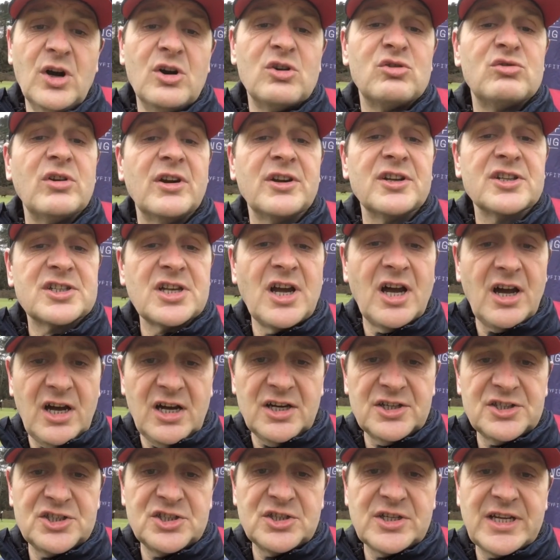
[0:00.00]
run as
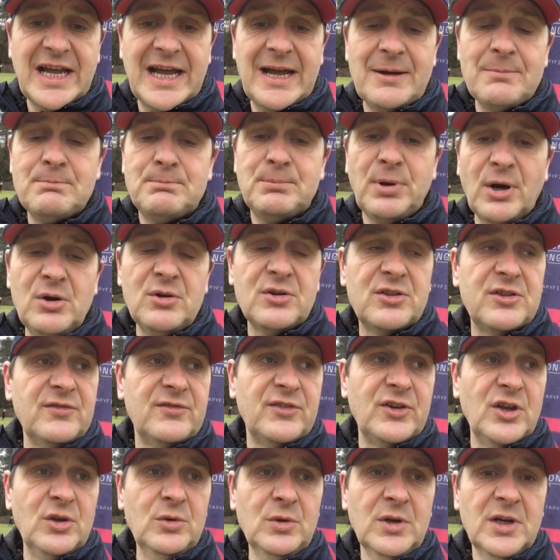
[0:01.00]
hard as you can, both of
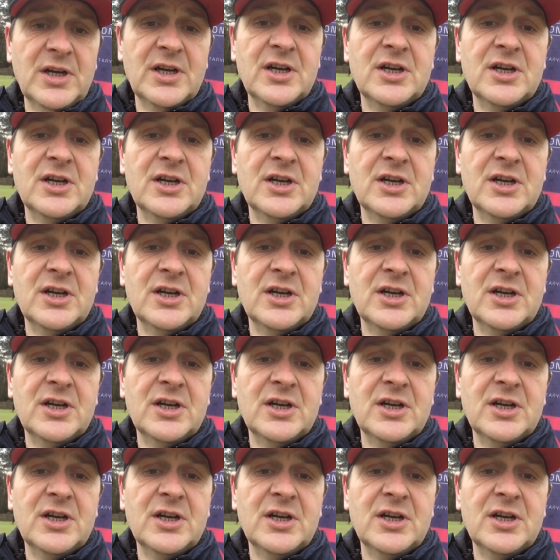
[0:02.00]
you,